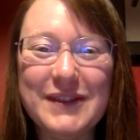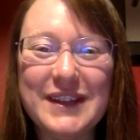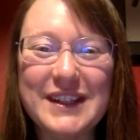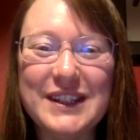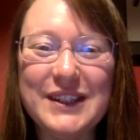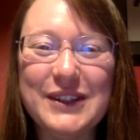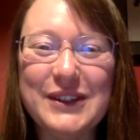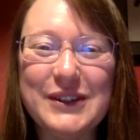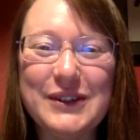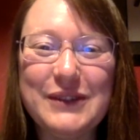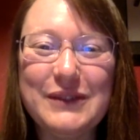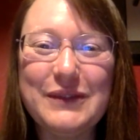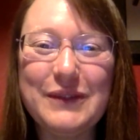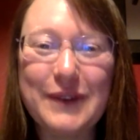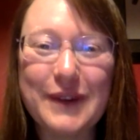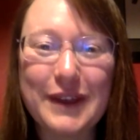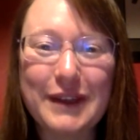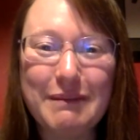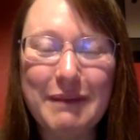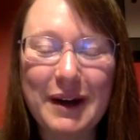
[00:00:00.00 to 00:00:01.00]
into
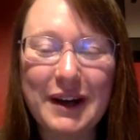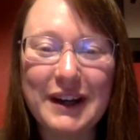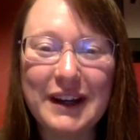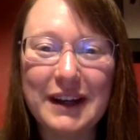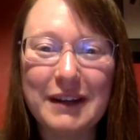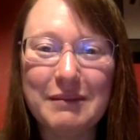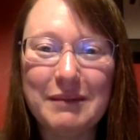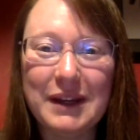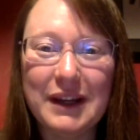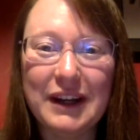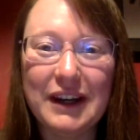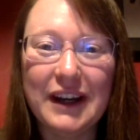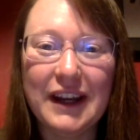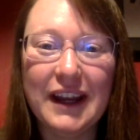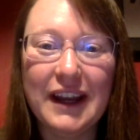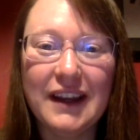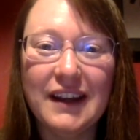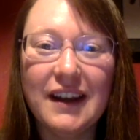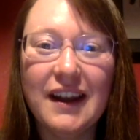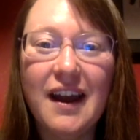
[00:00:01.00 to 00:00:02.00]
fourth marking
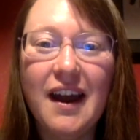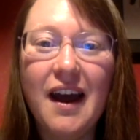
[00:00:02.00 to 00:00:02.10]
period.